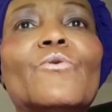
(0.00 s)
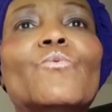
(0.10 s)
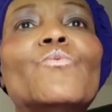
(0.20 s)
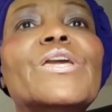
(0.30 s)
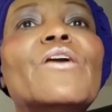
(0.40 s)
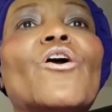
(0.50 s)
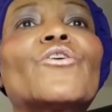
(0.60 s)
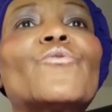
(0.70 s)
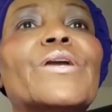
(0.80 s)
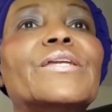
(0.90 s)
We are
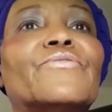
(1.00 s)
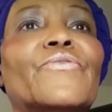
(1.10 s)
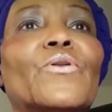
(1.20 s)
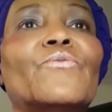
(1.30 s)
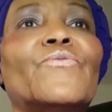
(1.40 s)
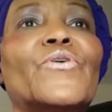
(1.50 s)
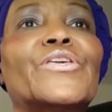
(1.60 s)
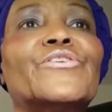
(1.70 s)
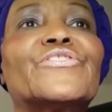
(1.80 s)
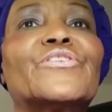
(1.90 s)
grateful for
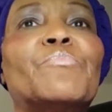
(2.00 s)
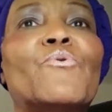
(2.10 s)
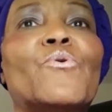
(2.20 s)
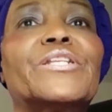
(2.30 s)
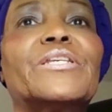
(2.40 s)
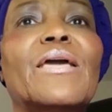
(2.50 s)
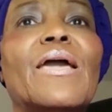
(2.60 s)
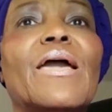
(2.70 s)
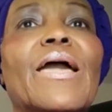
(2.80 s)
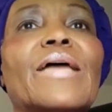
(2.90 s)
your support
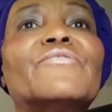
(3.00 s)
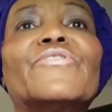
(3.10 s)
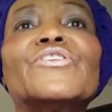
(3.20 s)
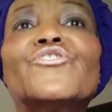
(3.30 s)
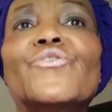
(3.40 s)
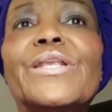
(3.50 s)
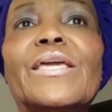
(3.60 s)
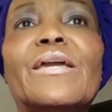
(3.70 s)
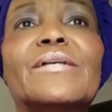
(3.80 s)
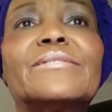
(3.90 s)
and for
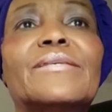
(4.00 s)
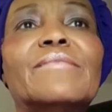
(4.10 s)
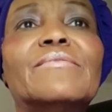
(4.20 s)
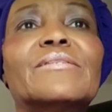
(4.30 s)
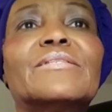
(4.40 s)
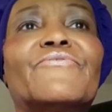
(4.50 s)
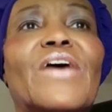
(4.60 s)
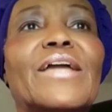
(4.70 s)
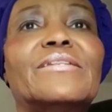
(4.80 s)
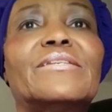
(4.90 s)
joining us in this
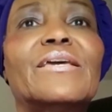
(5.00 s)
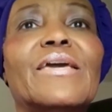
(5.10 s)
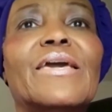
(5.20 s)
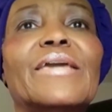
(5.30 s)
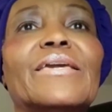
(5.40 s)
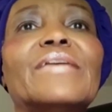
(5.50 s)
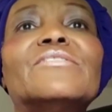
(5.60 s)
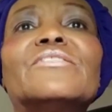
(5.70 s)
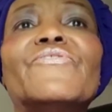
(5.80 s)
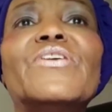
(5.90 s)
fight
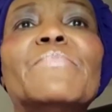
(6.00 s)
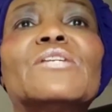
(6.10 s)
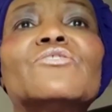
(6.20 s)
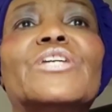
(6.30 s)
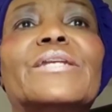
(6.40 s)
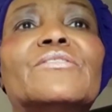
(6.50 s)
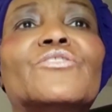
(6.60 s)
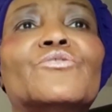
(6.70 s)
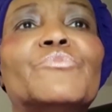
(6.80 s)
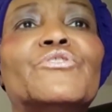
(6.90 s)
against female
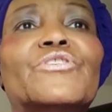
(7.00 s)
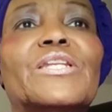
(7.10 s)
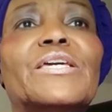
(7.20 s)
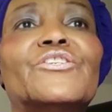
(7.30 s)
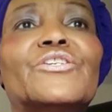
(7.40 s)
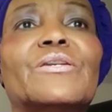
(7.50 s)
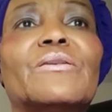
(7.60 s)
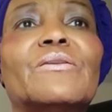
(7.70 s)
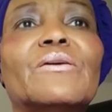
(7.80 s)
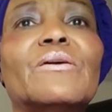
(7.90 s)
genital
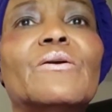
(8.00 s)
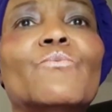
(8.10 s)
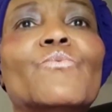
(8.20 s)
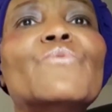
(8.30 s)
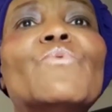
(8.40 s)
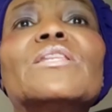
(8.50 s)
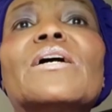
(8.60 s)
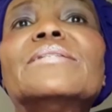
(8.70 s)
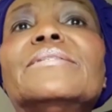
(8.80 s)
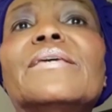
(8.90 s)
mutilation. We will
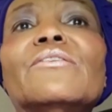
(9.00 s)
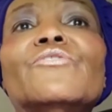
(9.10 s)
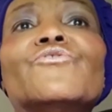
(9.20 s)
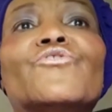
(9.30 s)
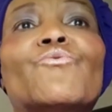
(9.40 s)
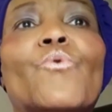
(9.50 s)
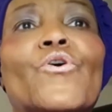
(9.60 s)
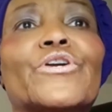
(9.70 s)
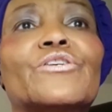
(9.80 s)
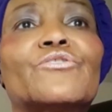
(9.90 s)
continue to
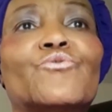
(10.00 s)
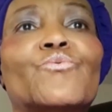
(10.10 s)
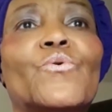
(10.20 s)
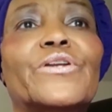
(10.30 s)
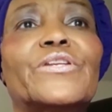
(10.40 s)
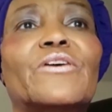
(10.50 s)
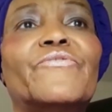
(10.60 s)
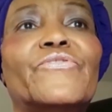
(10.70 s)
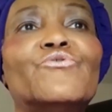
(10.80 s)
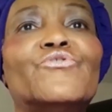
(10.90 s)
work toward a
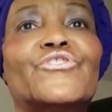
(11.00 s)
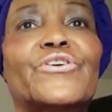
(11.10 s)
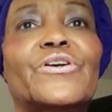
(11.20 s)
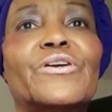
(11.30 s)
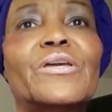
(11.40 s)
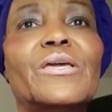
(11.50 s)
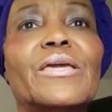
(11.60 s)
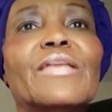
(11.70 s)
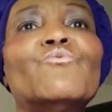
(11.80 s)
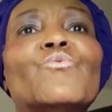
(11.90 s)
future
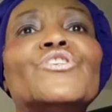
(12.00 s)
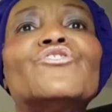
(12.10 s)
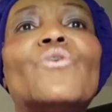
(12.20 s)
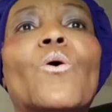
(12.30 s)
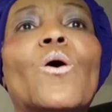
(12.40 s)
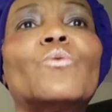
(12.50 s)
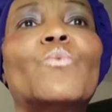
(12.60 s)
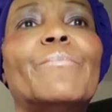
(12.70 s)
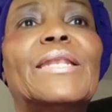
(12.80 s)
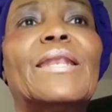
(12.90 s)
in which all
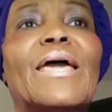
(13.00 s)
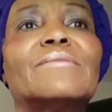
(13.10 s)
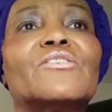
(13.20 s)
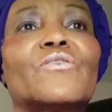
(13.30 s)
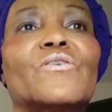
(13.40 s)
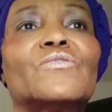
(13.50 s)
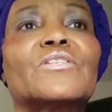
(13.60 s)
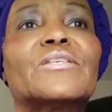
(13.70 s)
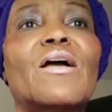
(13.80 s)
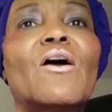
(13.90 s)
women and
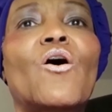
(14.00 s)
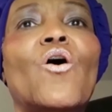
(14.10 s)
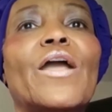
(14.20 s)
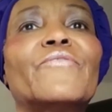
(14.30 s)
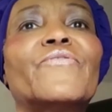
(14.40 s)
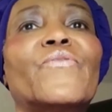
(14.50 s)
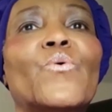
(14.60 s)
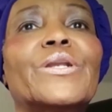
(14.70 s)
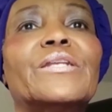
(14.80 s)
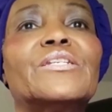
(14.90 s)
girls are
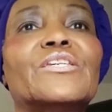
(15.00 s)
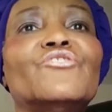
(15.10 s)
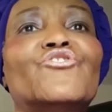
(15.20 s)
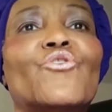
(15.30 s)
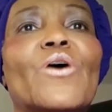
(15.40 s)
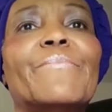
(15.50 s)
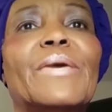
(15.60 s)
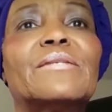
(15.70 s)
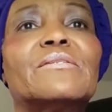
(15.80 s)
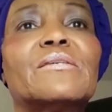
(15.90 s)
afforded
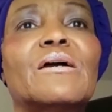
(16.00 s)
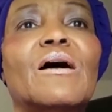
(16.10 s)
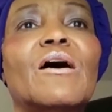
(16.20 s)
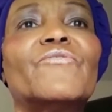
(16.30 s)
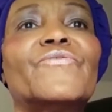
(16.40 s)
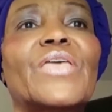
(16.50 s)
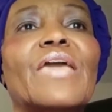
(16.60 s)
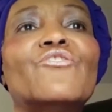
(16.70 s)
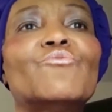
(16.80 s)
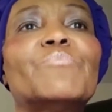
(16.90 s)
enjoyment of
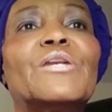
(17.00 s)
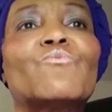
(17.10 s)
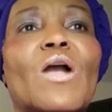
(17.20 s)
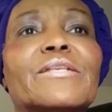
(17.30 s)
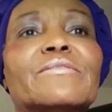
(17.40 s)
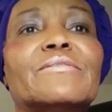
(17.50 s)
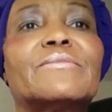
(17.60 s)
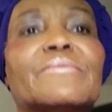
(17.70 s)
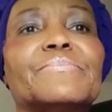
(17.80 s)
their human rights.